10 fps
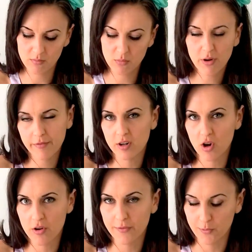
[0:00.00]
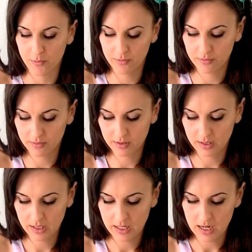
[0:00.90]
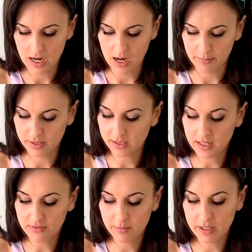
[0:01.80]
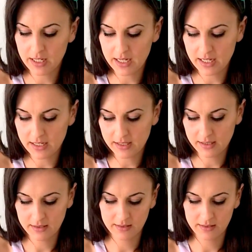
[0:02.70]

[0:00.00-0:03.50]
more of an oval. It doesn't have to be neat,